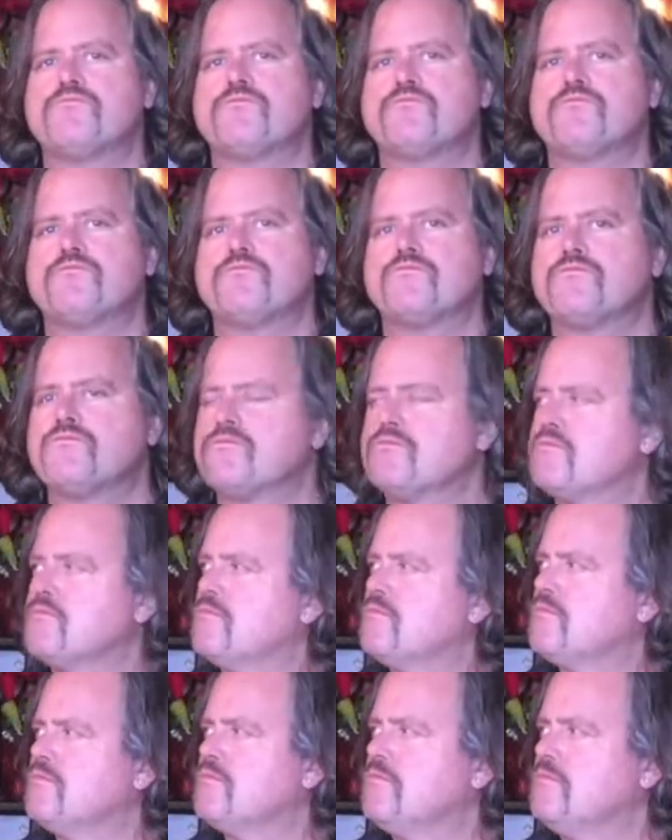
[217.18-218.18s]

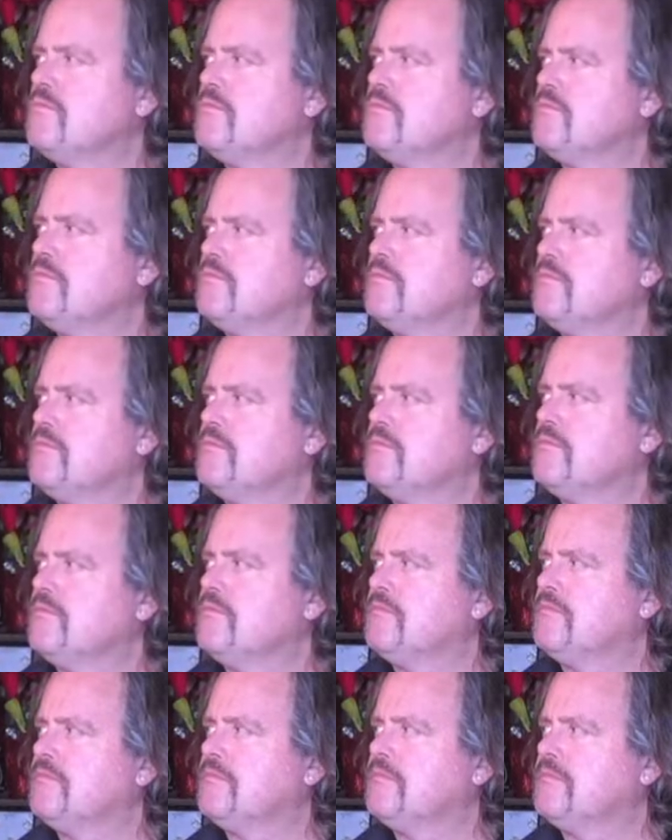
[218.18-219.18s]

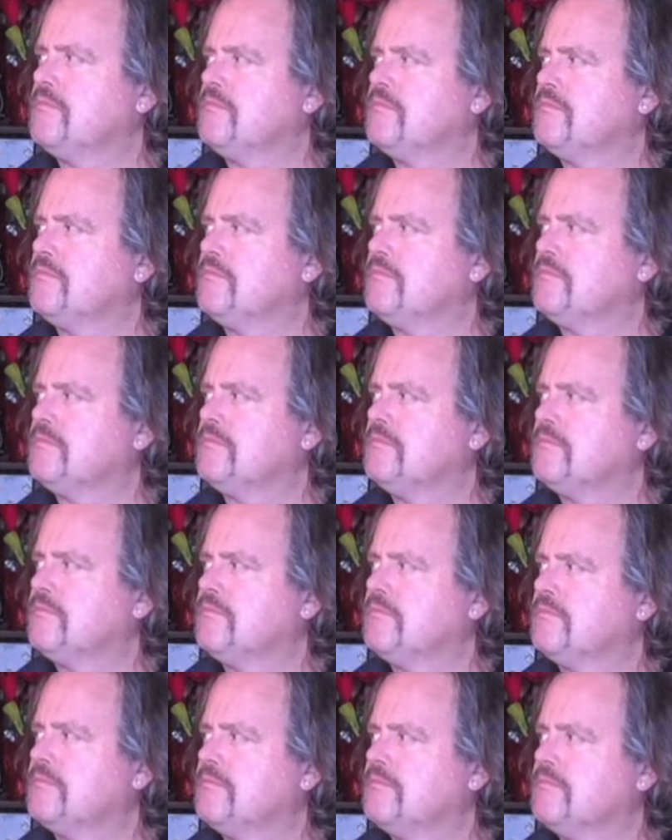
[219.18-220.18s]

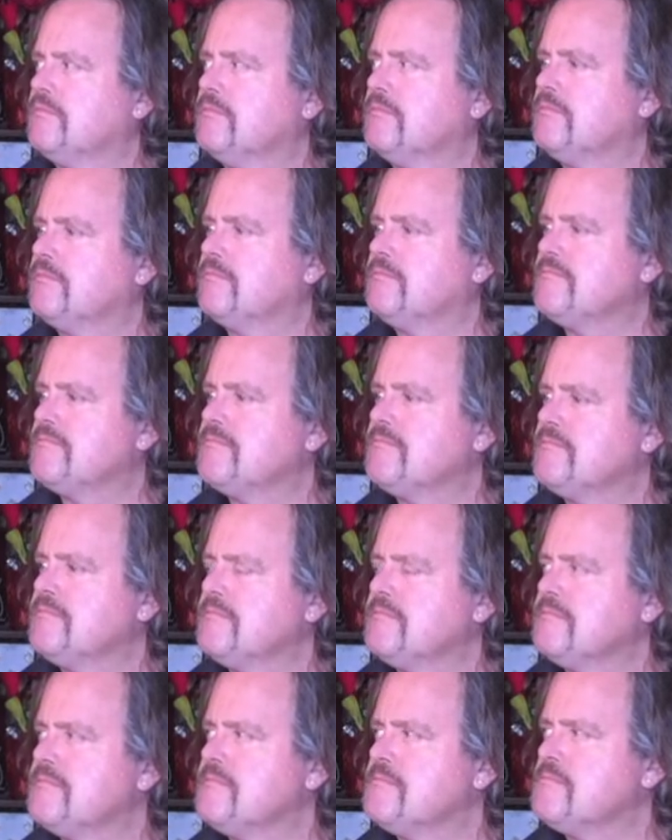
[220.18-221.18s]

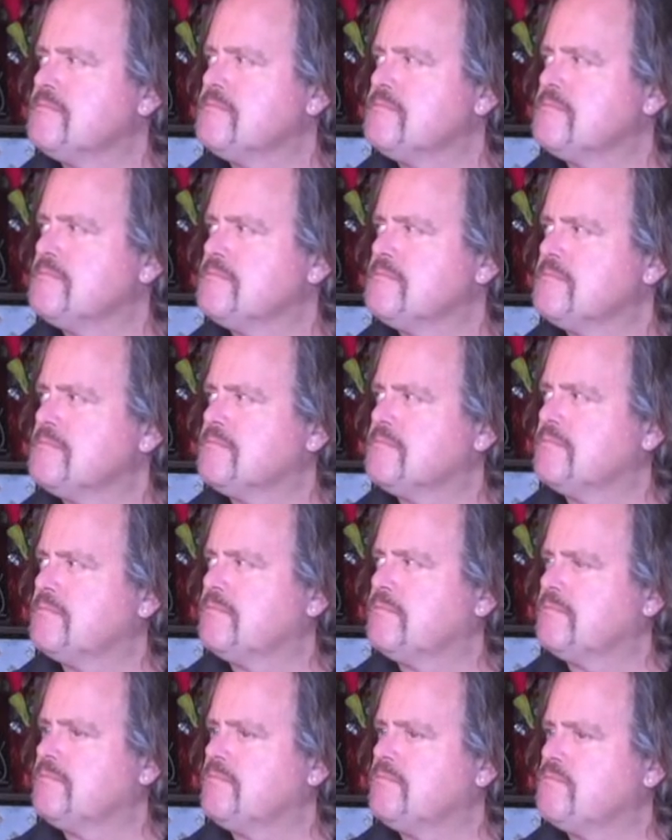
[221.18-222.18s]

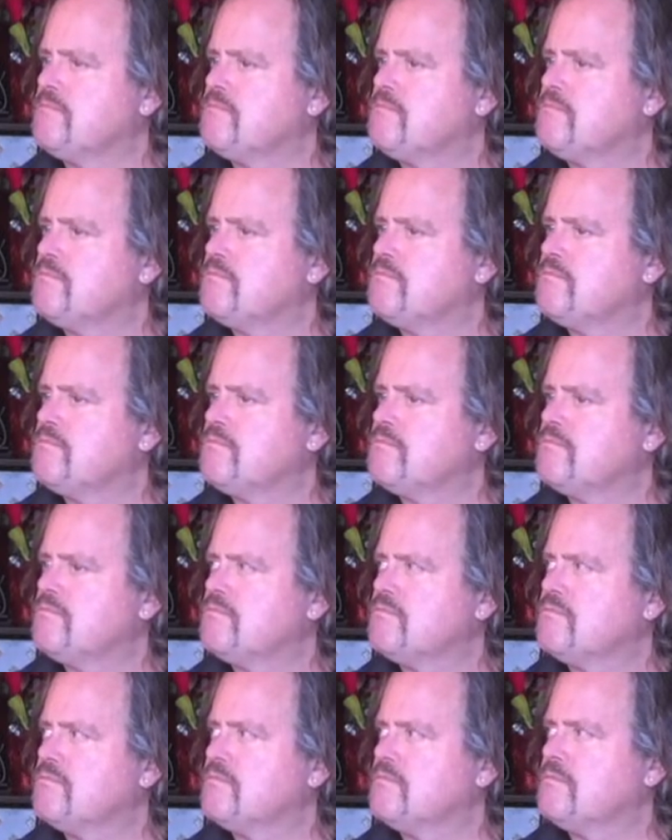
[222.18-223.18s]

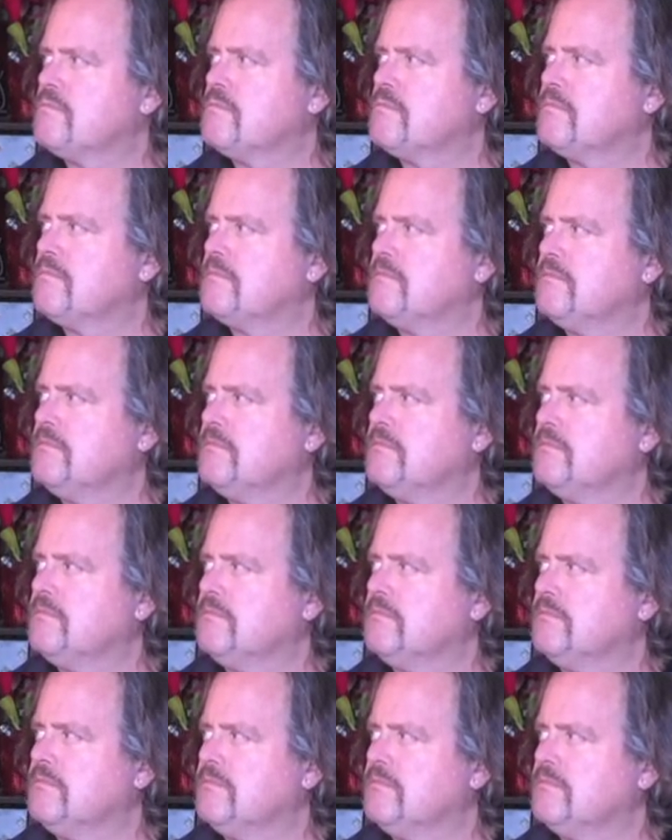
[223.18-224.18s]

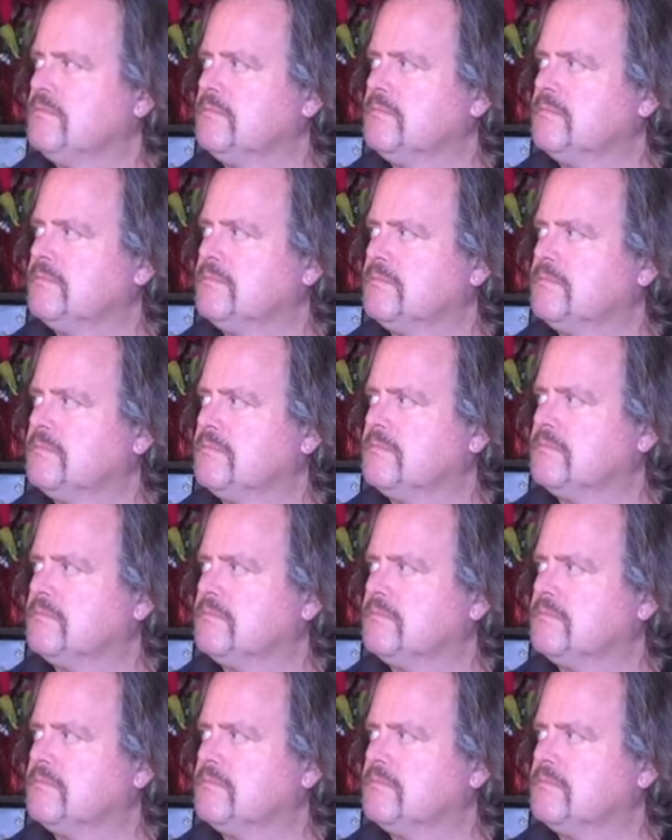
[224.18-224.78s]
(silent)